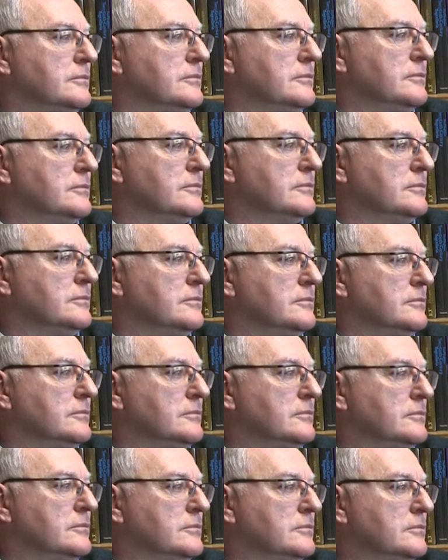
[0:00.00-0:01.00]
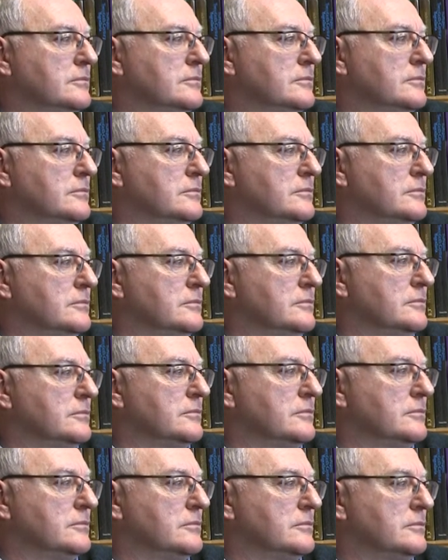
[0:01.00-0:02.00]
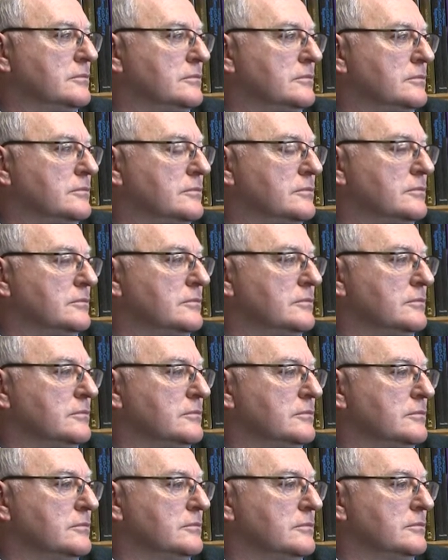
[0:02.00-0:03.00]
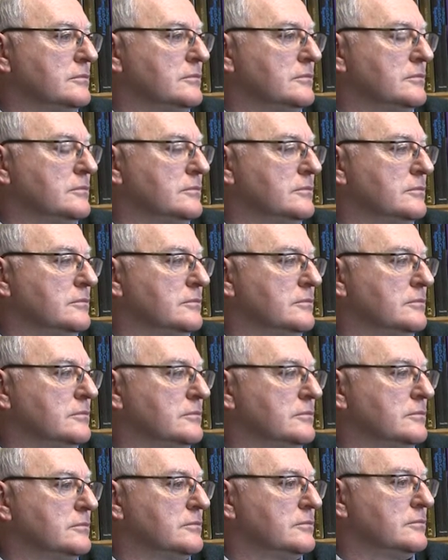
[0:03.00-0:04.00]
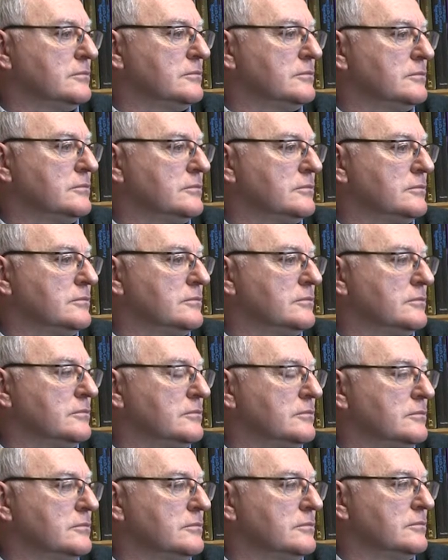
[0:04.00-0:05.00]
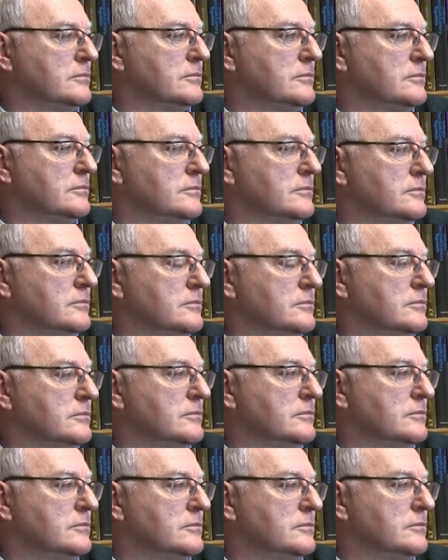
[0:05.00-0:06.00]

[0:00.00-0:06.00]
(silent)